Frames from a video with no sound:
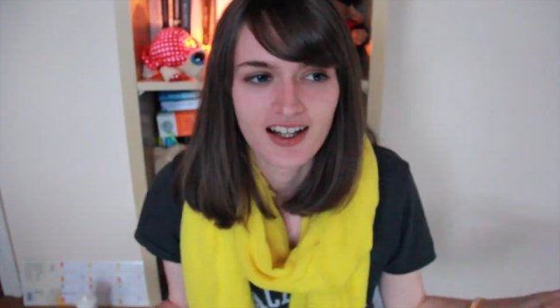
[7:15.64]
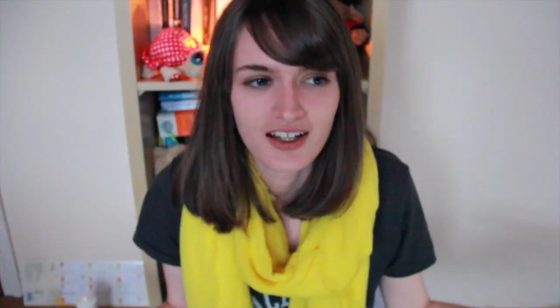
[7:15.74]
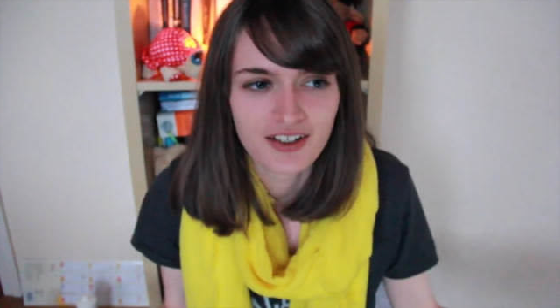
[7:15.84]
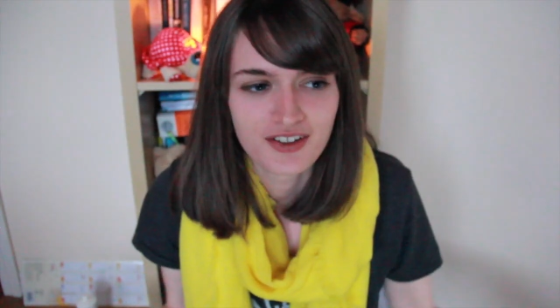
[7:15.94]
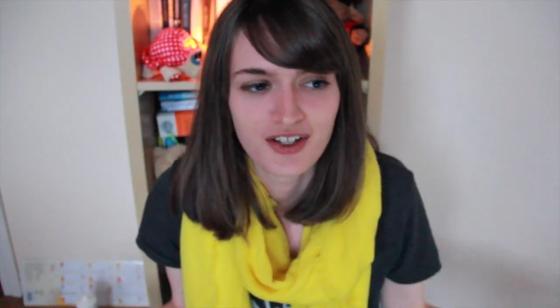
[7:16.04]

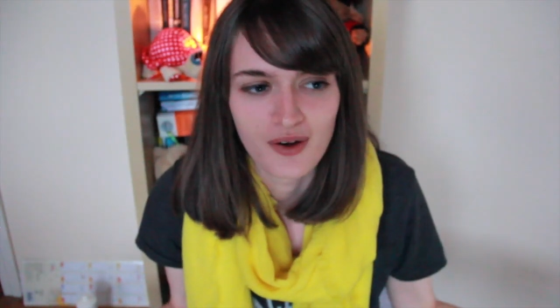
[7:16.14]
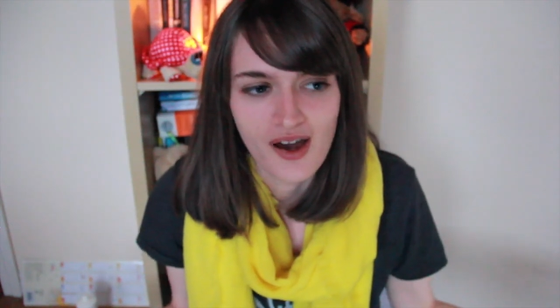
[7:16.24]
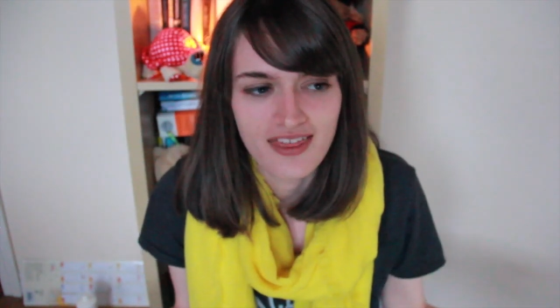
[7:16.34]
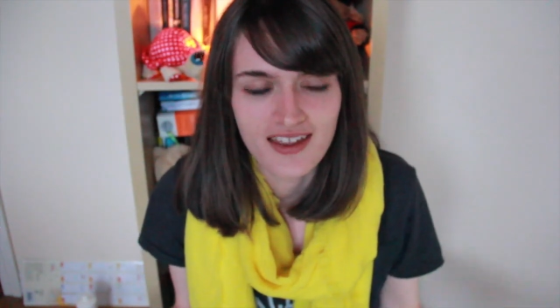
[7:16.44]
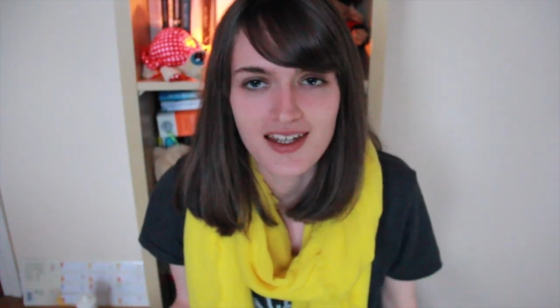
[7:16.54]
I don't know,
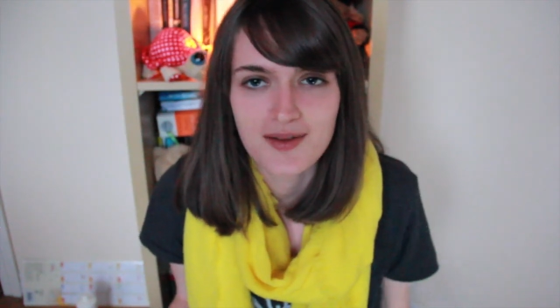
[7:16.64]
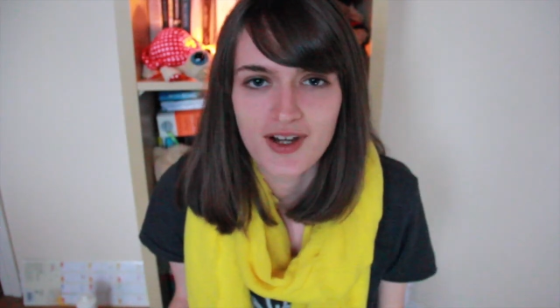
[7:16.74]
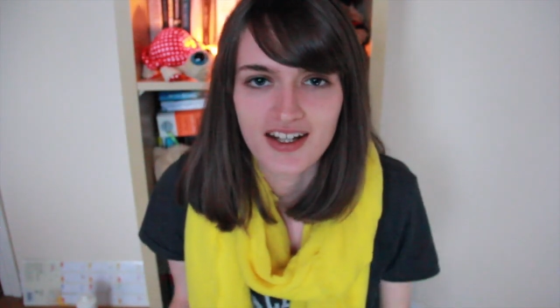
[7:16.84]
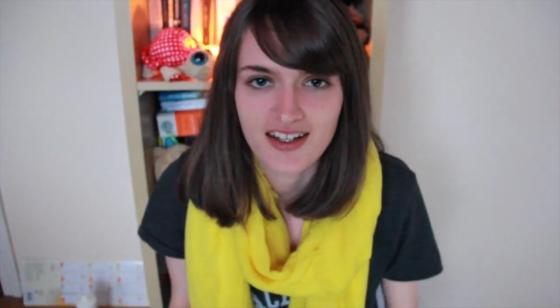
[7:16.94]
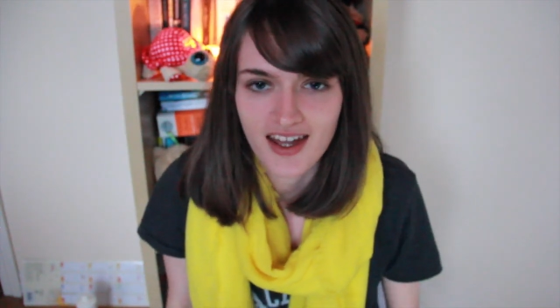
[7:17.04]
I think I'm
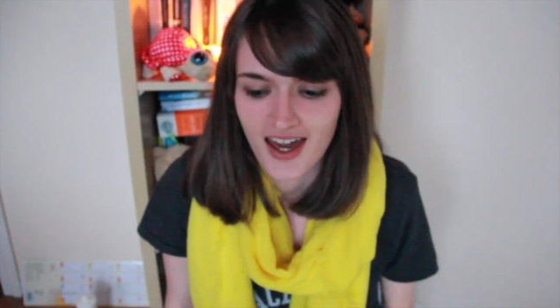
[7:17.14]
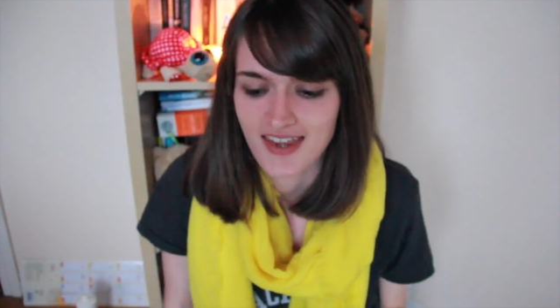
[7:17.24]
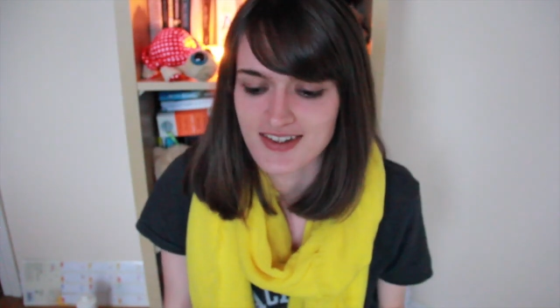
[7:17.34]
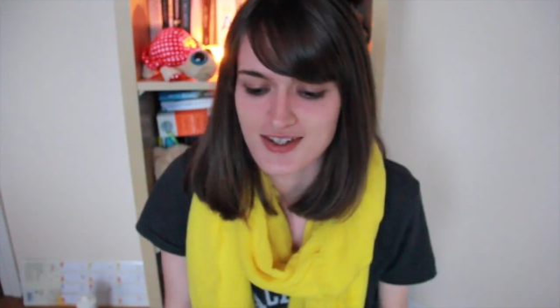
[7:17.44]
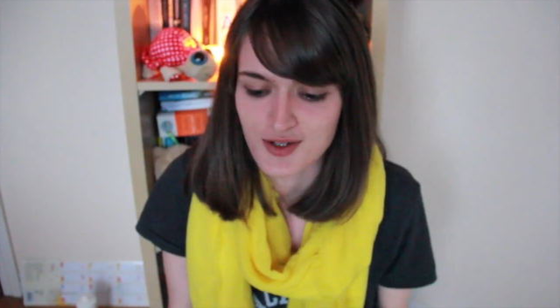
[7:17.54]
ready to
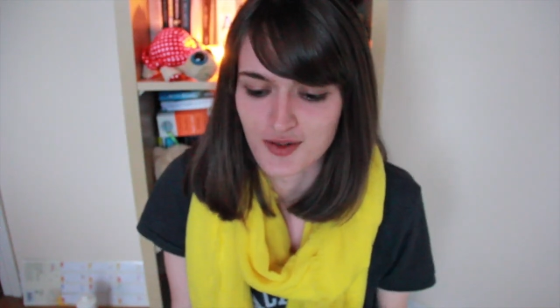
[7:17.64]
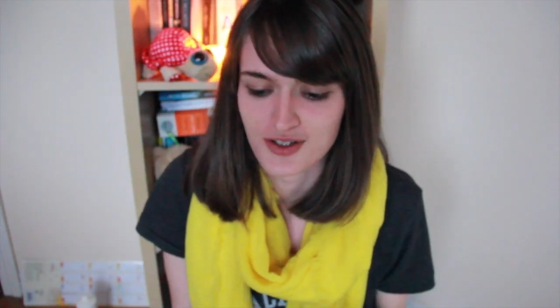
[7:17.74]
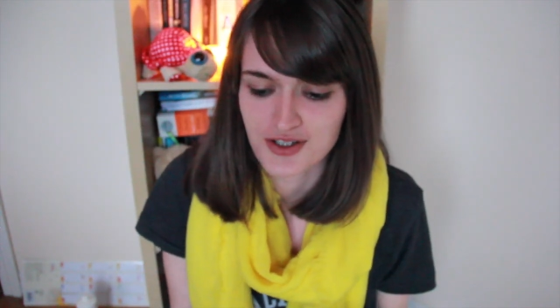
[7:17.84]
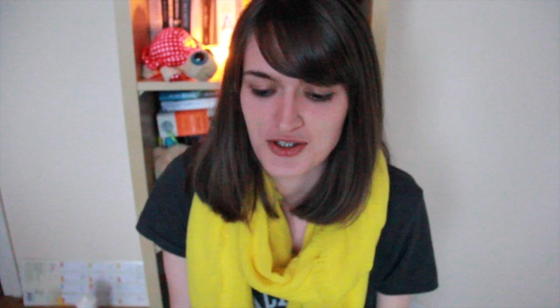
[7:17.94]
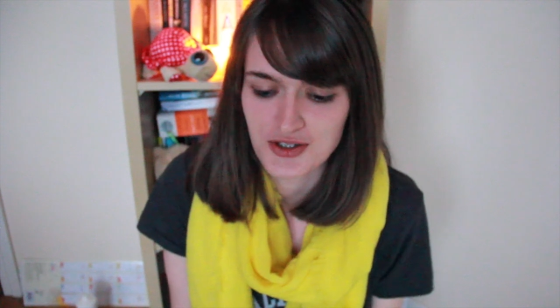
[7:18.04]
hand this
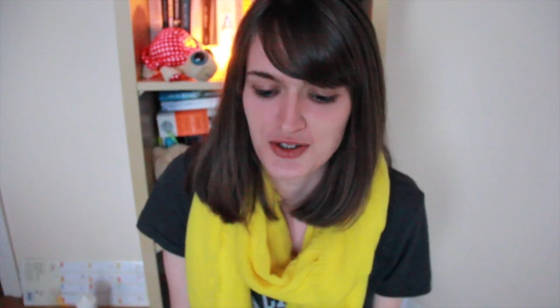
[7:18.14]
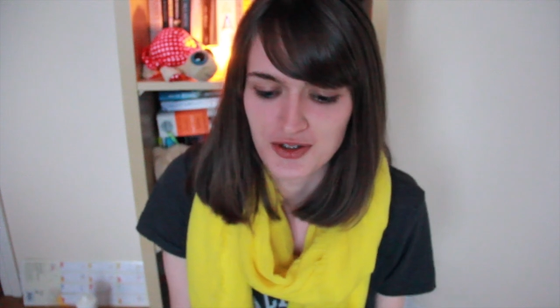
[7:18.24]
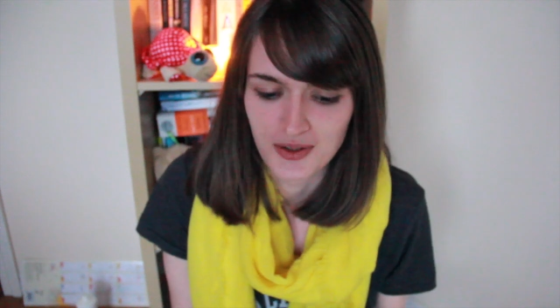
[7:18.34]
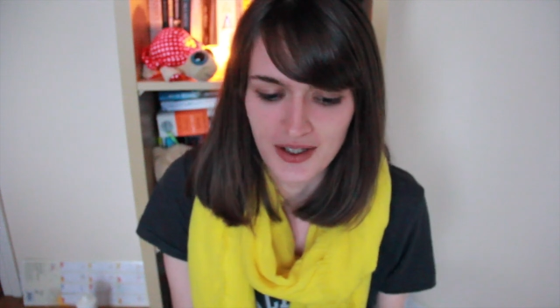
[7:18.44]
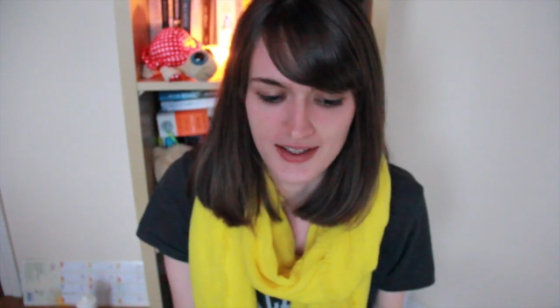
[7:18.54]
over to
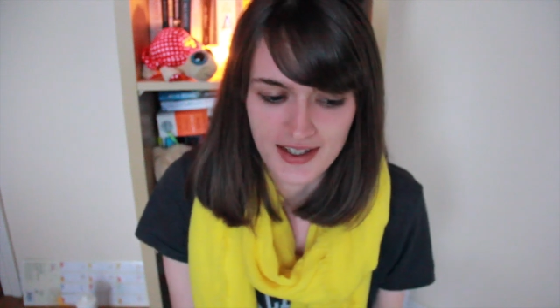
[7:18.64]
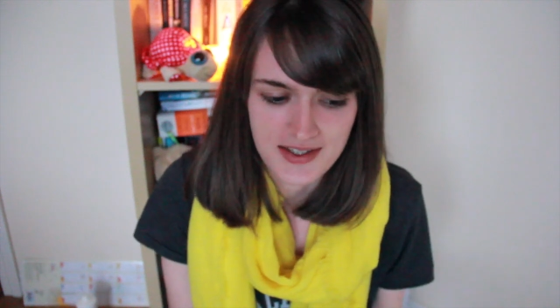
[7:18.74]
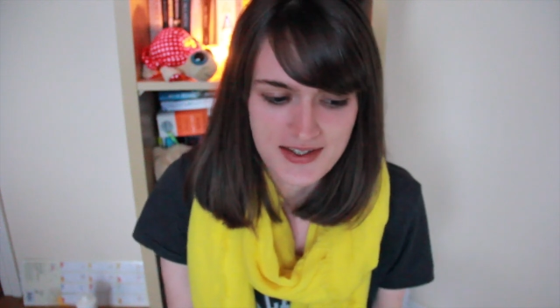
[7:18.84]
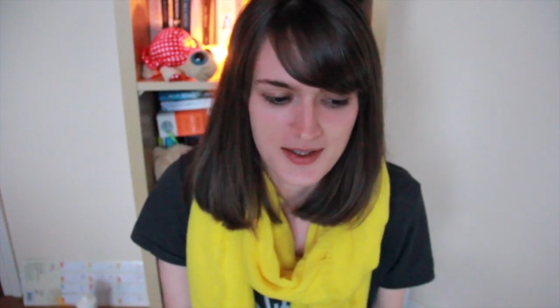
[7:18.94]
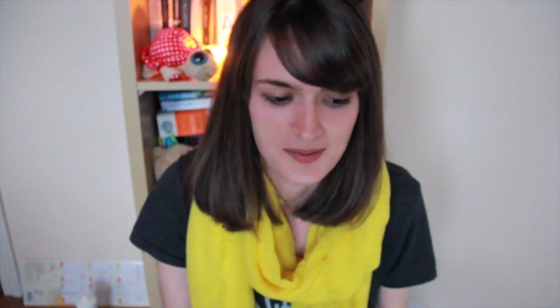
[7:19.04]
you and
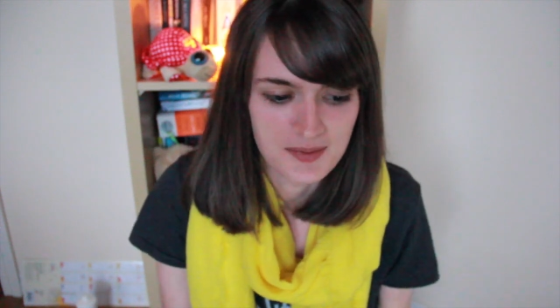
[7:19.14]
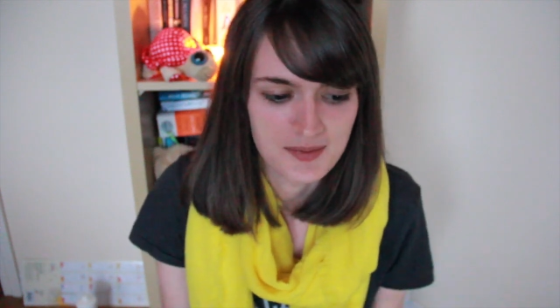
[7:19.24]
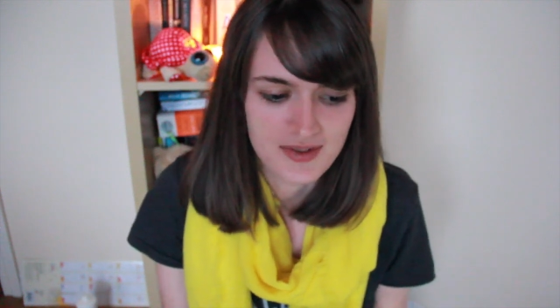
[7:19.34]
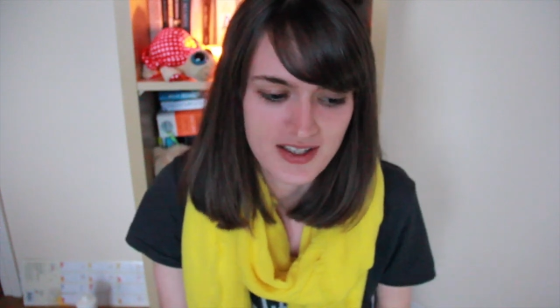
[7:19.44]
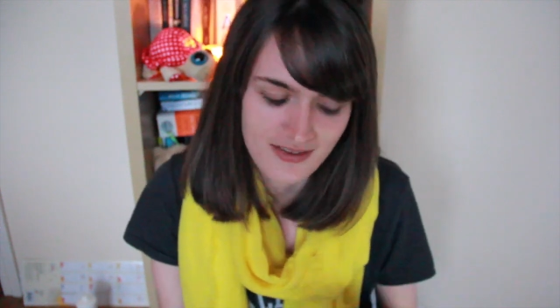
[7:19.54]
get
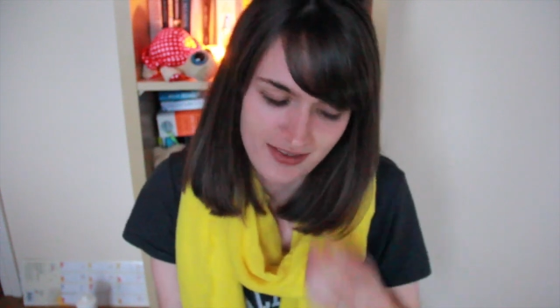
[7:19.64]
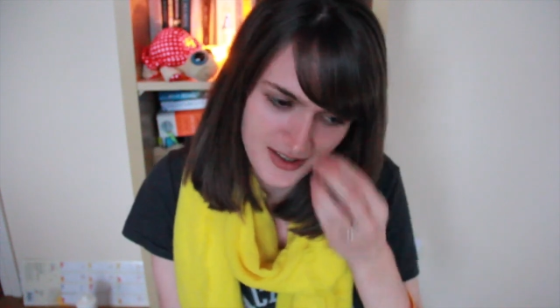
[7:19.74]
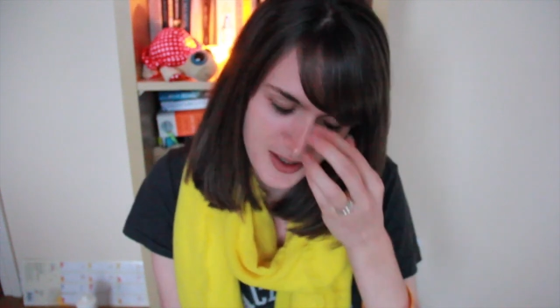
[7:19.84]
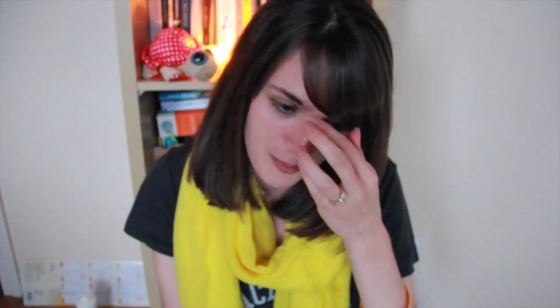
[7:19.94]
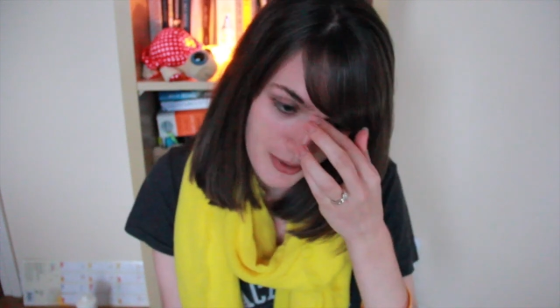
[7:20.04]
some
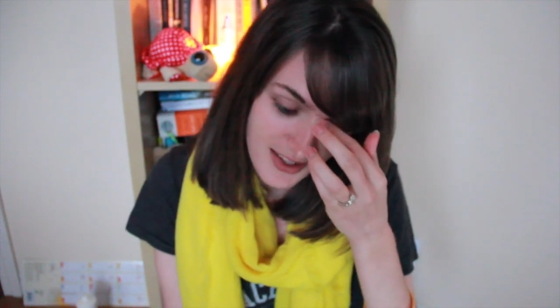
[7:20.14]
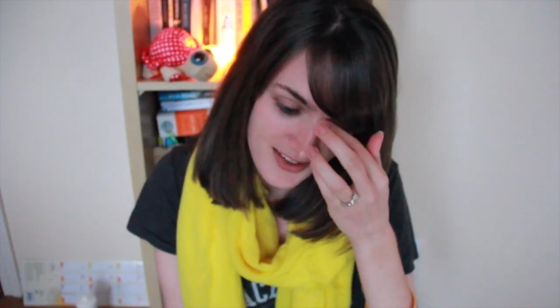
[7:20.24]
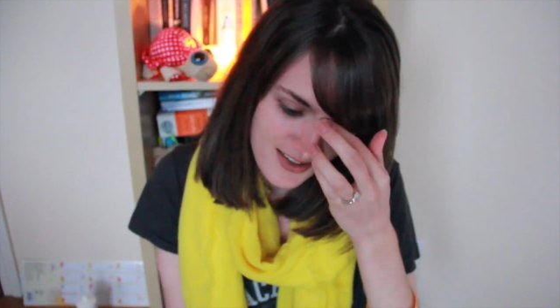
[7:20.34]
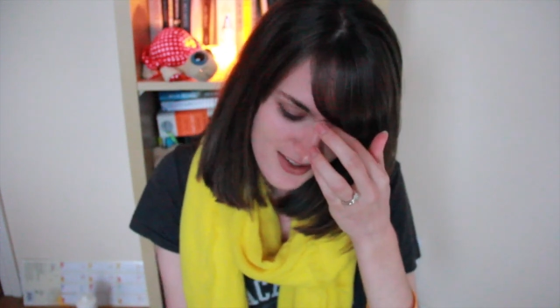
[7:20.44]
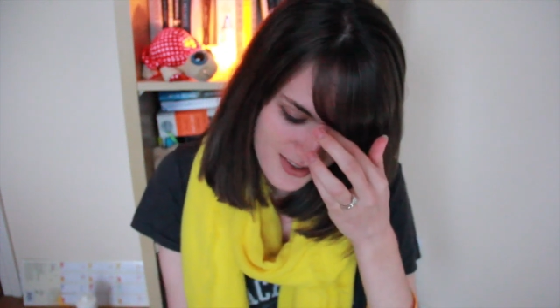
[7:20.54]
different
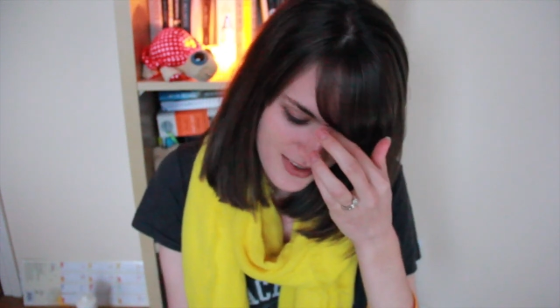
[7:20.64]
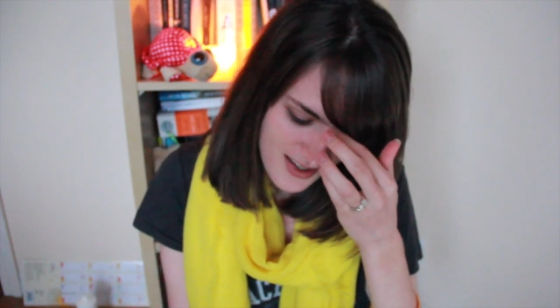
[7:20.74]
opinions on